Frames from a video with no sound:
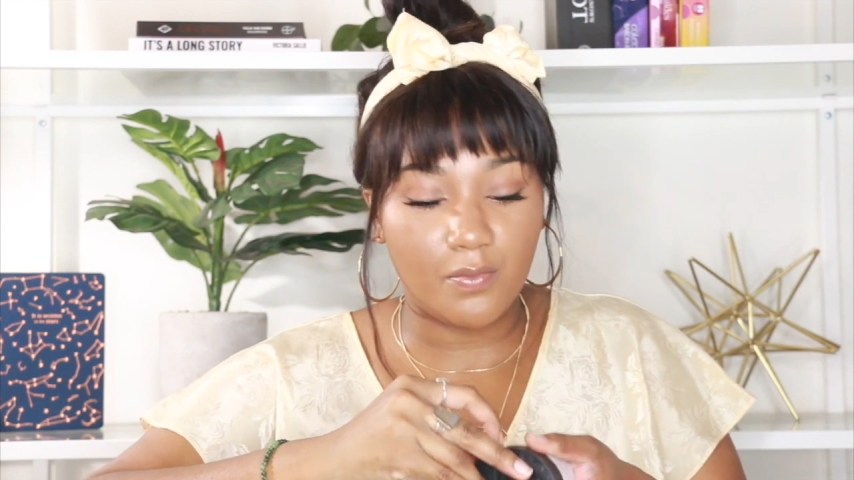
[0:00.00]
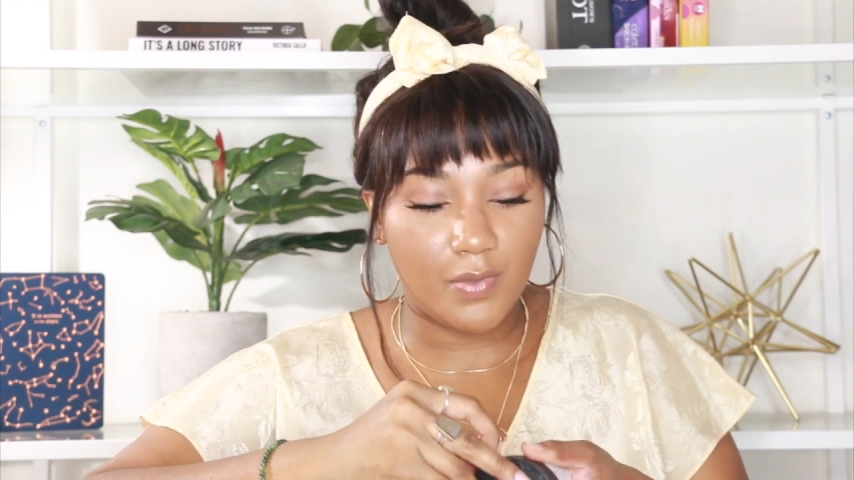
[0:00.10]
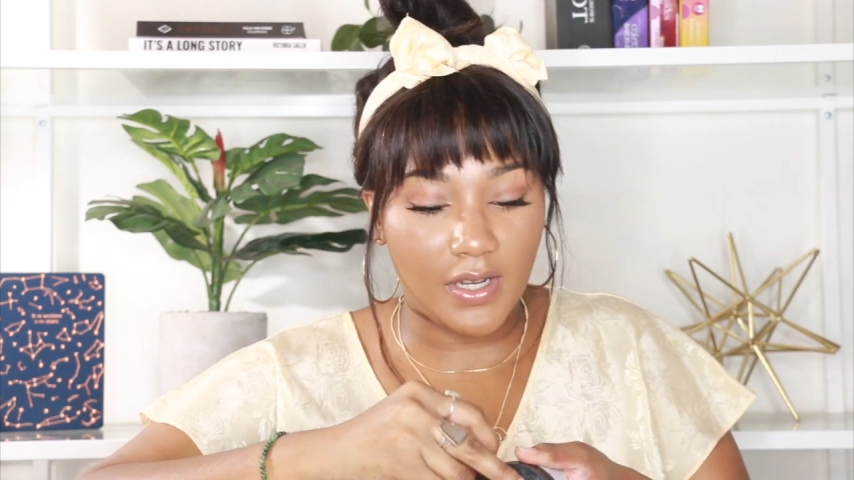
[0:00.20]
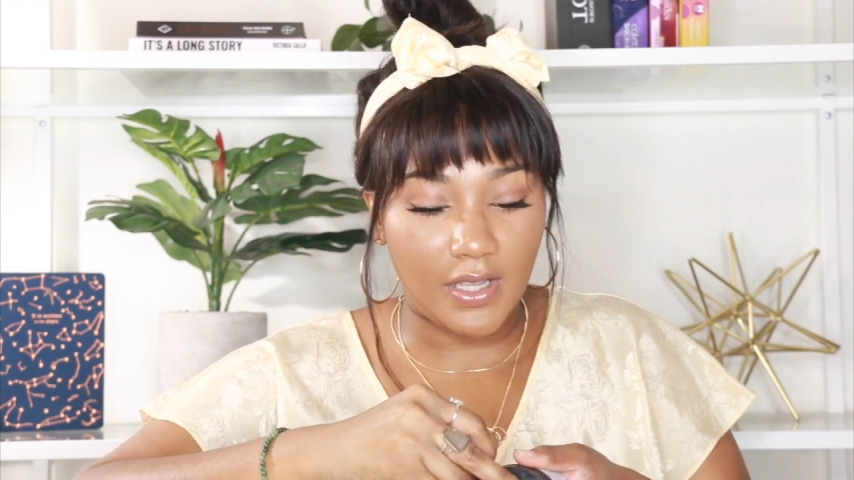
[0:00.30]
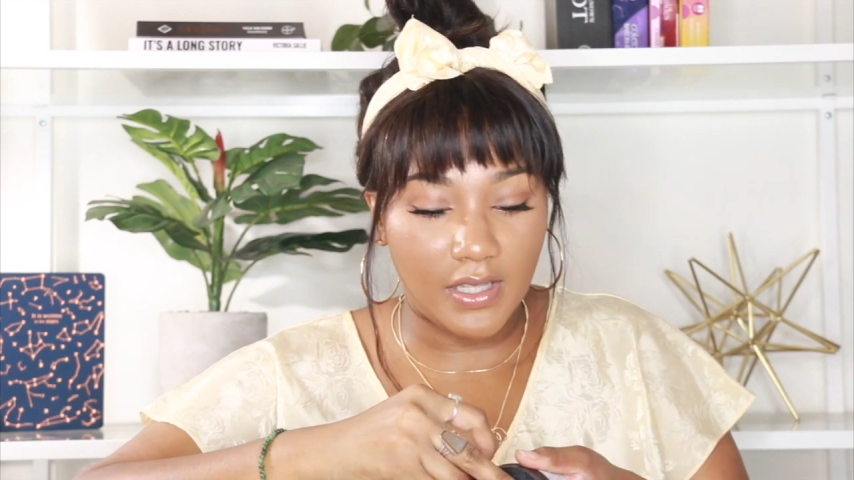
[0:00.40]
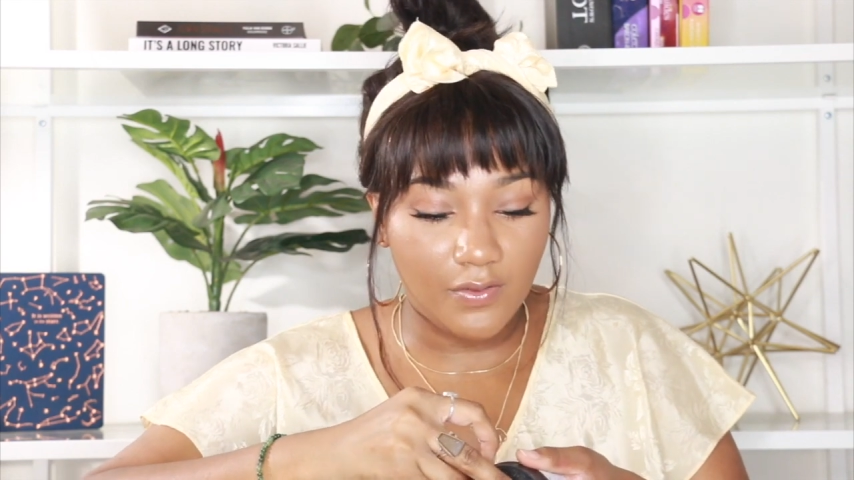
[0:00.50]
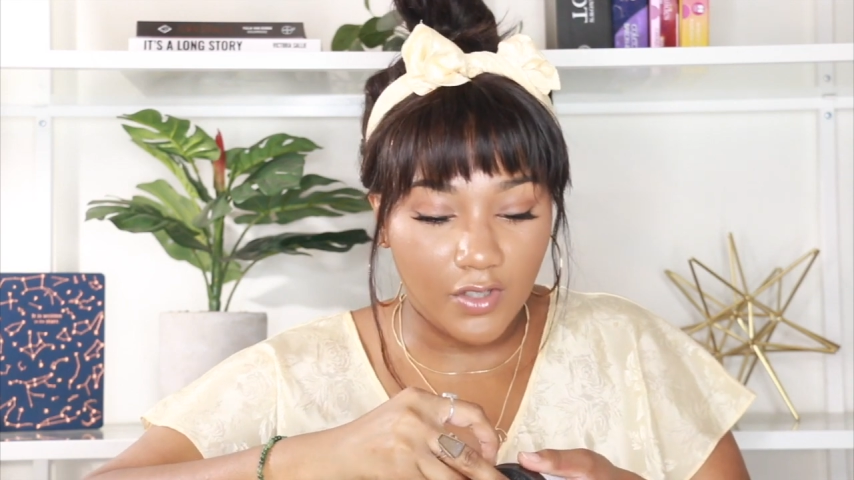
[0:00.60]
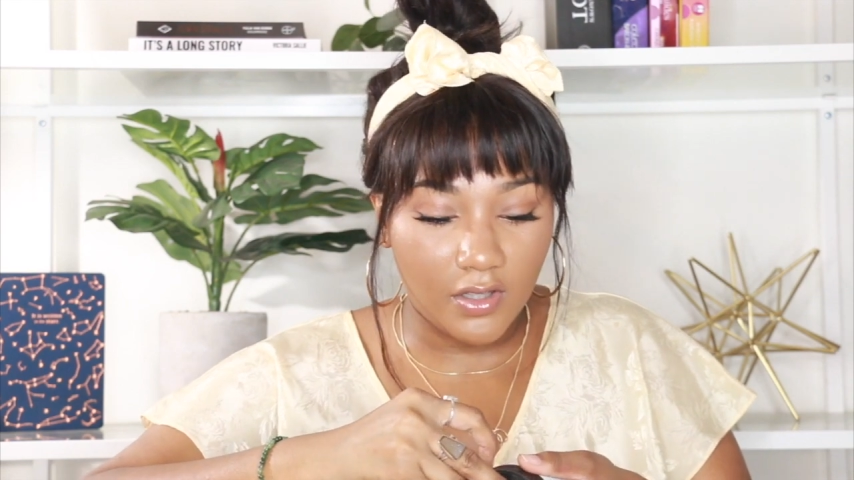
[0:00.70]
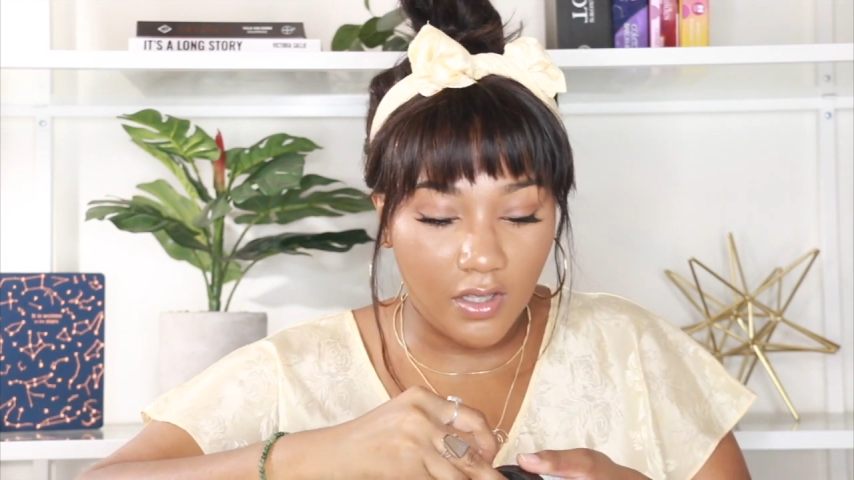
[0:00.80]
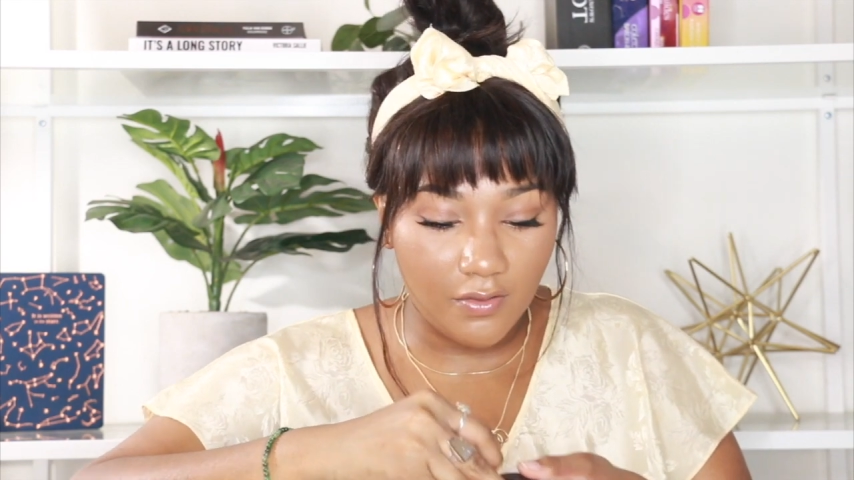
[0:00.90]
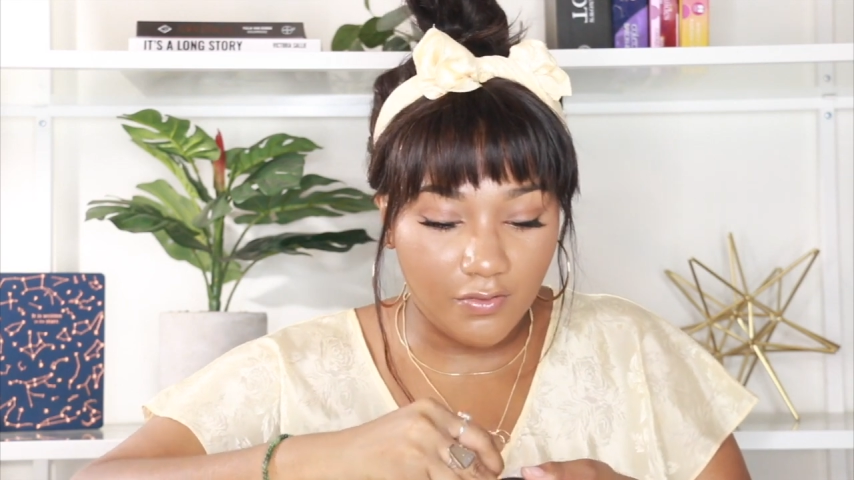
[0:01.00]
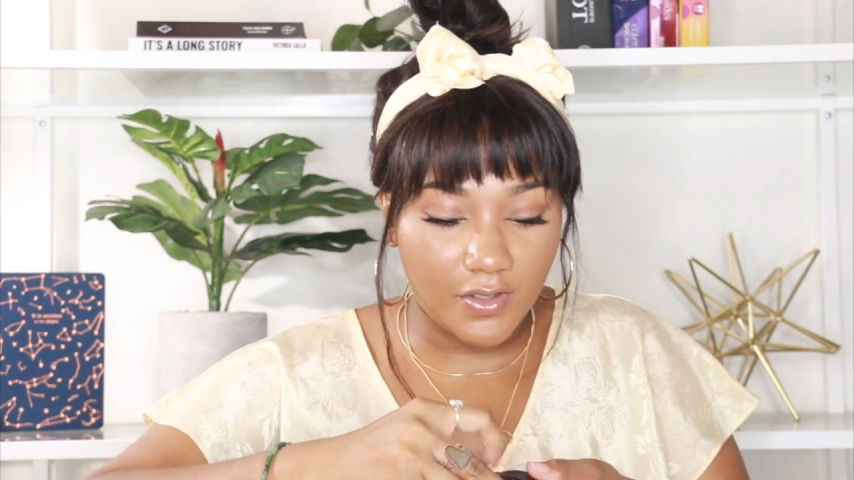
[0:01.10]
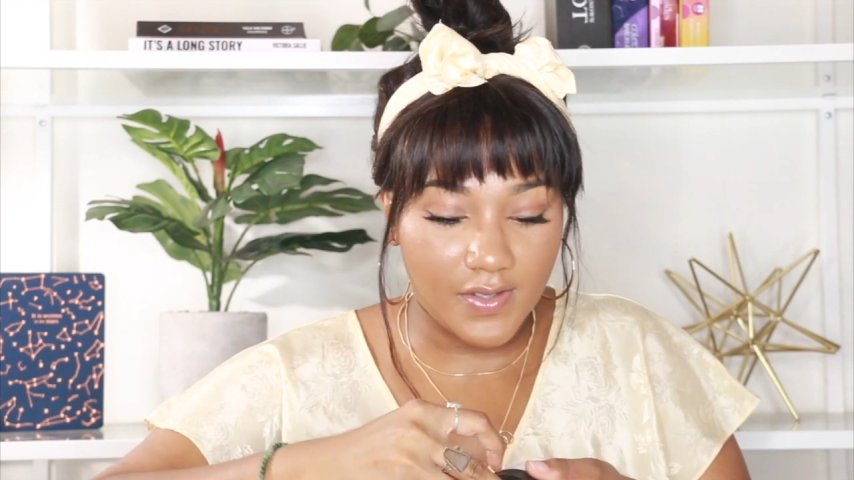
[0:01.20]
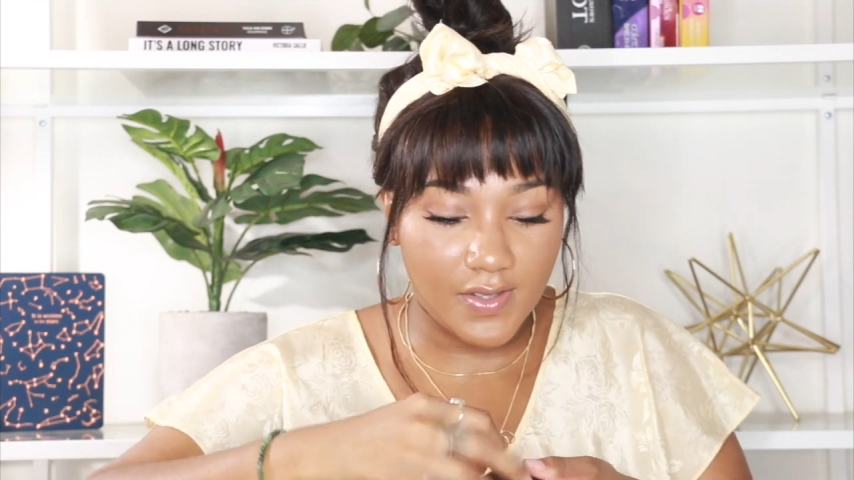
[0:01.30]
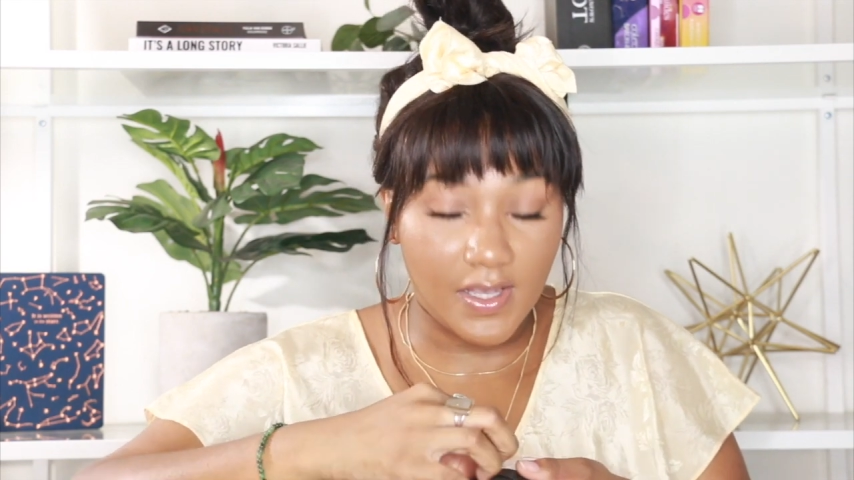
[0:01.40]
but I even love
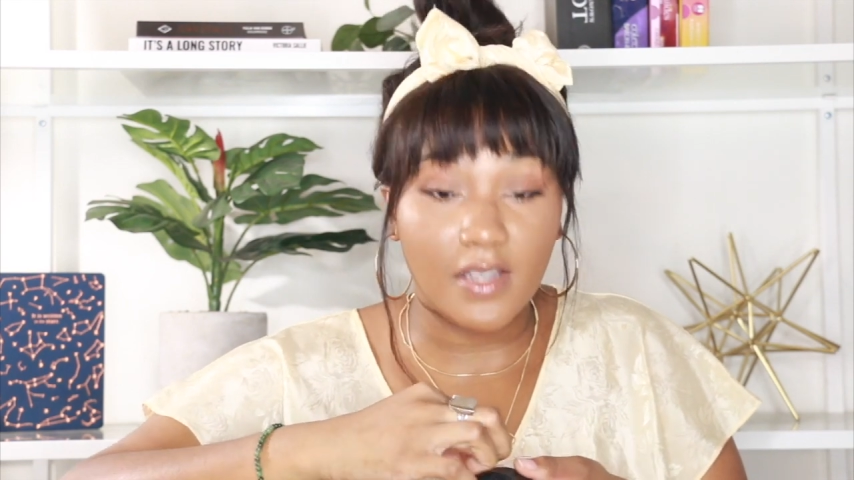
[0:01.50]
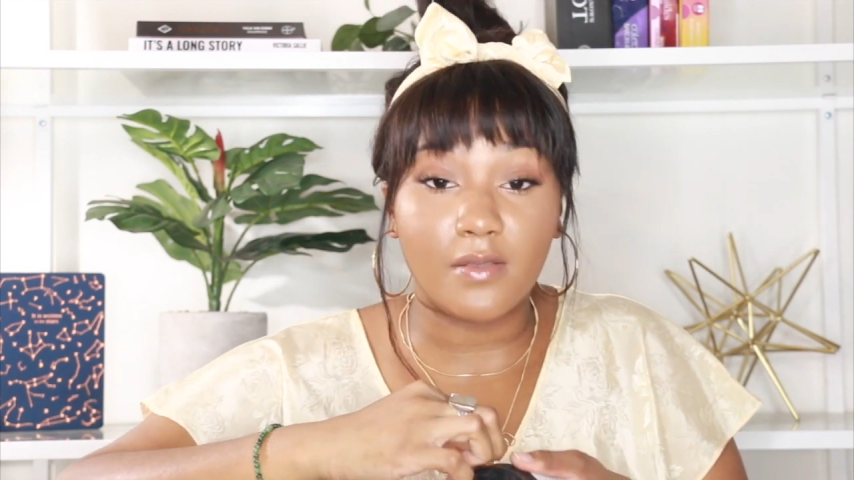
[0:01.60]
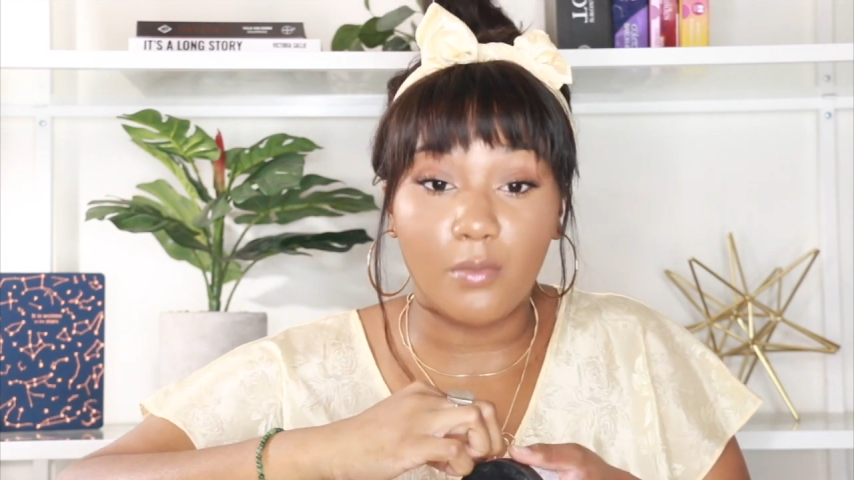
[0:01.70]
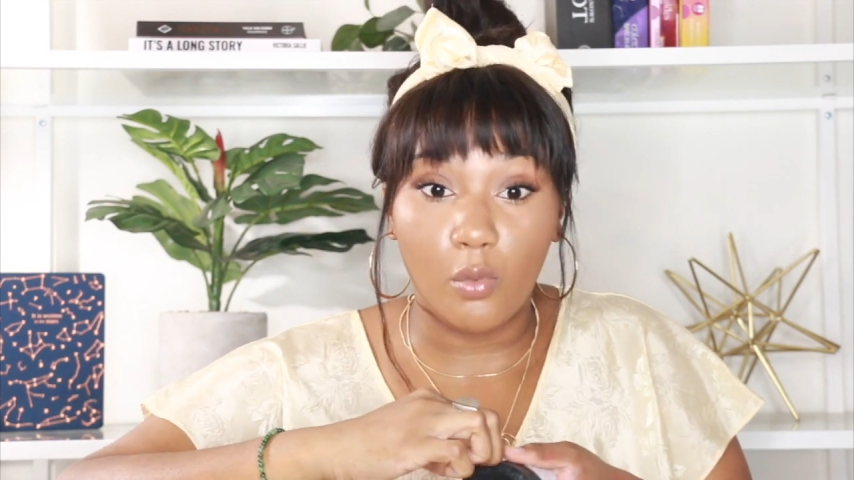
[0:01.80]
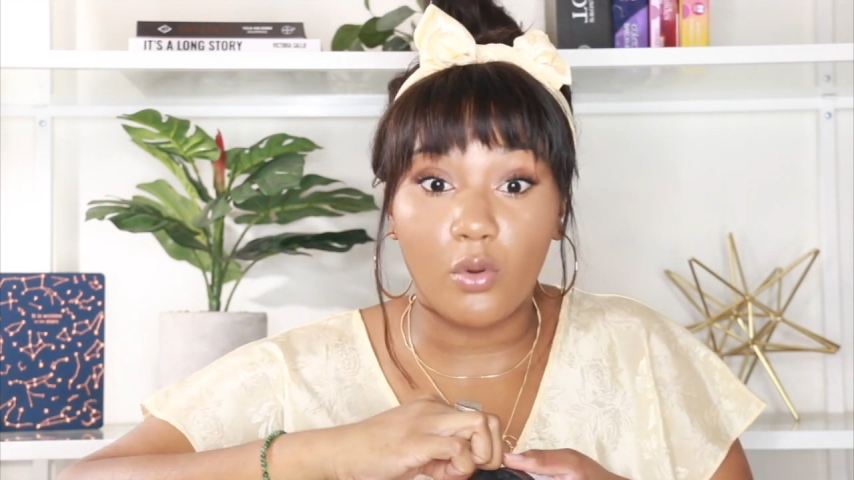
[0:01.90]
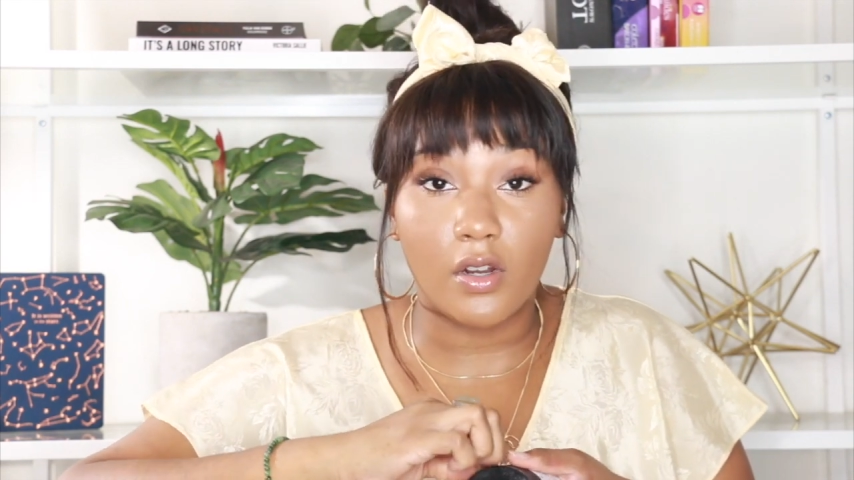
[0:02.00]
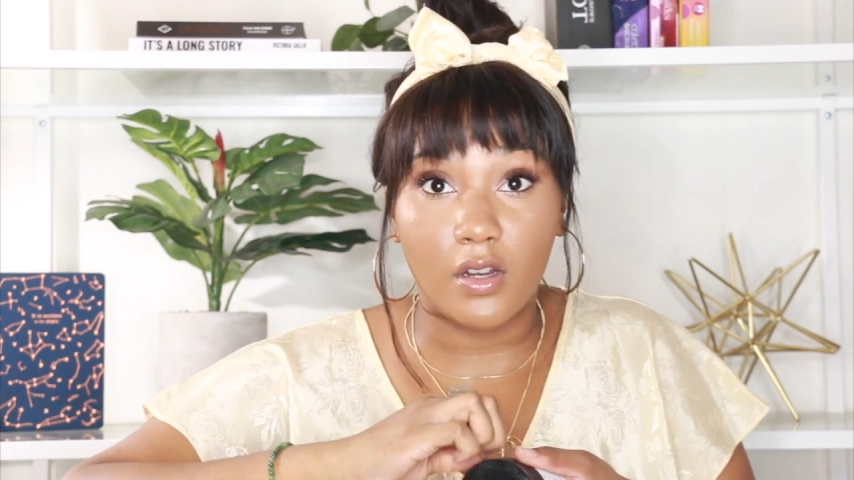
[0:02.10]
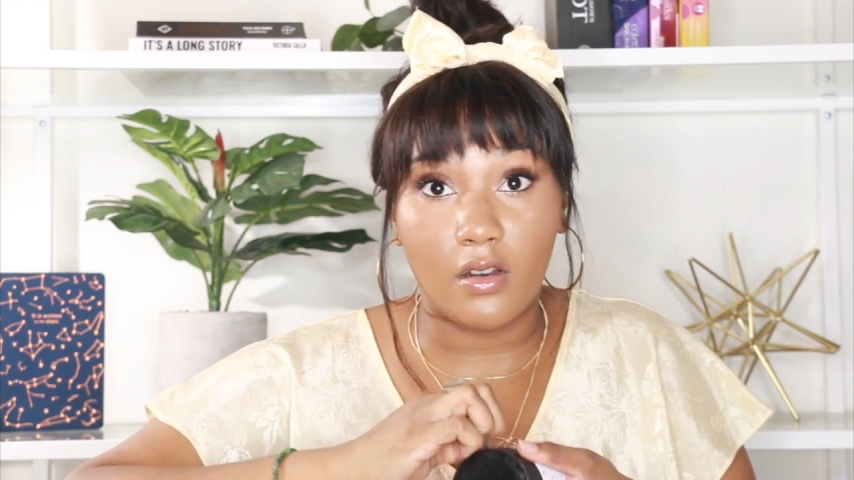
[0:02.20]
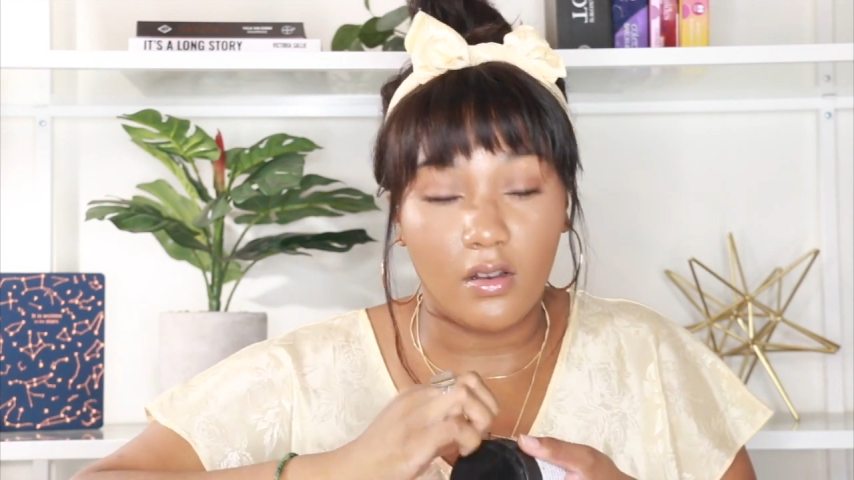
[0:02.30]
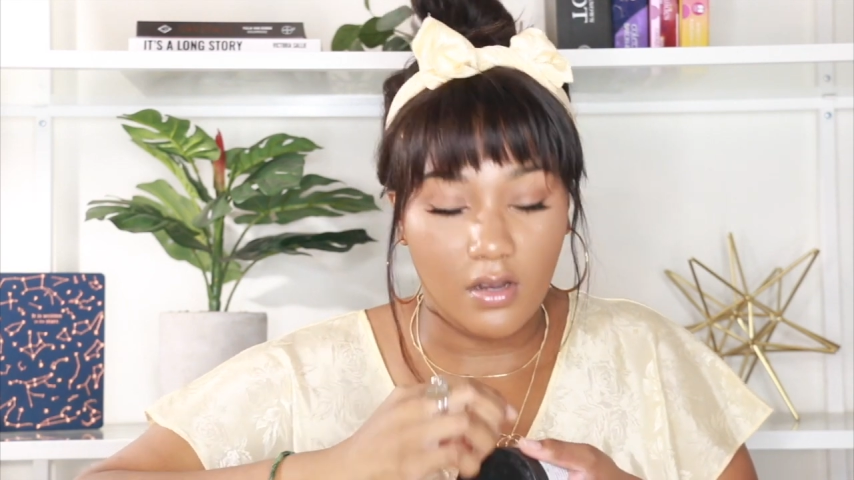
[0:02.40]
the scent more.